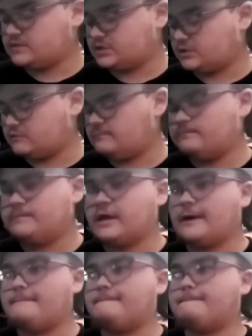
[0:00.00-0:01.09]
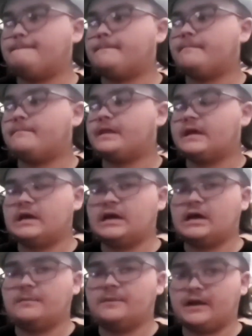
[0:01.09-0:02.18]
So yeah.
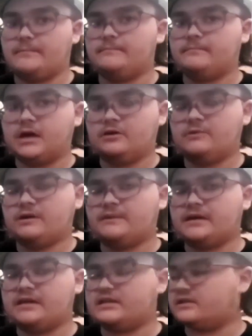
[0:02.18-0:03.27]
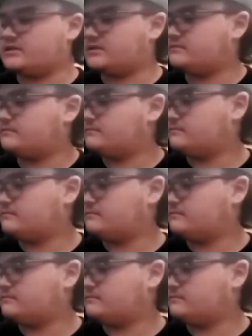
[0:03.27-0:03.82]
But yeah, I do recommend getting this.